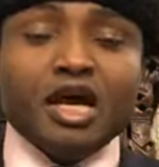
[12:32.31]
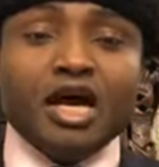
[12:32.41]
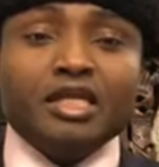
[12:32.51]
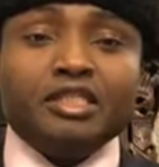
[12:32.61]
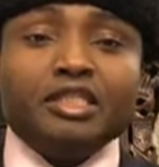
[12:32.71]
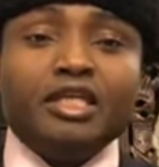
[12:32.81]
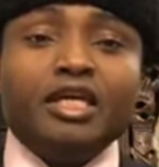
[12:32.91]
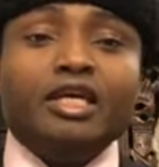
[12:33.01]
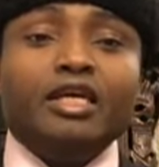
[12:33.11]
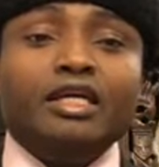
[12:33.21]
And
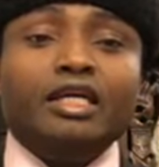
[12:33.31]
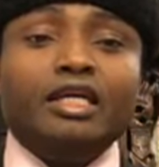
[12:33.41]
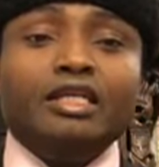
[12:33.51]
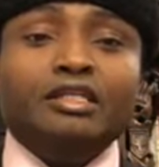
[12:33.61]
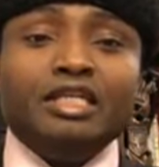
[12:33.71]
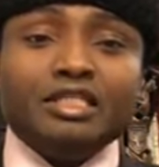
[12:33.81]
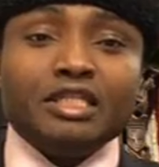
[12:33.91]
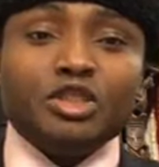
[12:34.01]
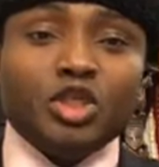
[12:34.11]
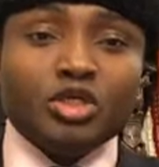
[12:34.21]
this
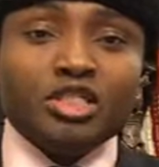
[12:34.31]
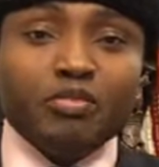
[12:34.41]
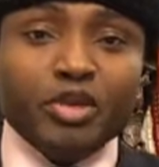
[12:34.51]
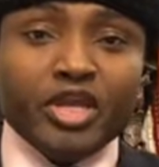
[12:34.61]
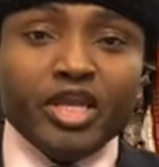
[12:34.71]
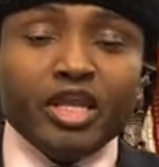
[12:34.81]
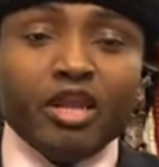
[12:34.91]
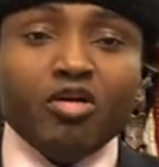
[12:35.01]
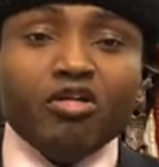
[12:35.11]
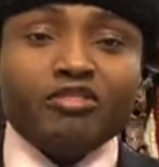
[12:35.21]
is just the
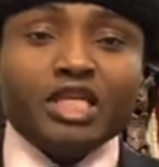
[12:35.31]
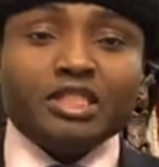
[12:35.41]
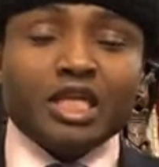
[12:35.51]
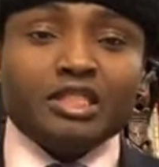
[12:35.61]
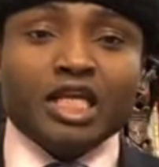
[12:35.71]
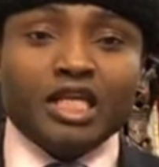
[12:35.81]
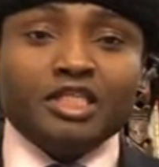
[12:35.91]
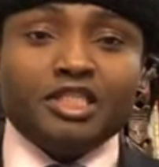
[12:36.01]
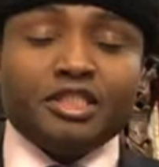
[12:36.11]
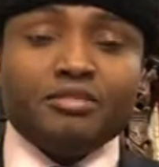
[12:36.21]
beginning of those
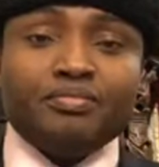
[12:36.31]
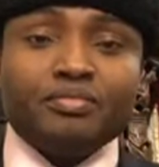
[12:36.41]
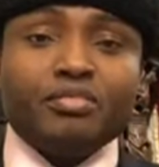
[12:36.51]
challenges.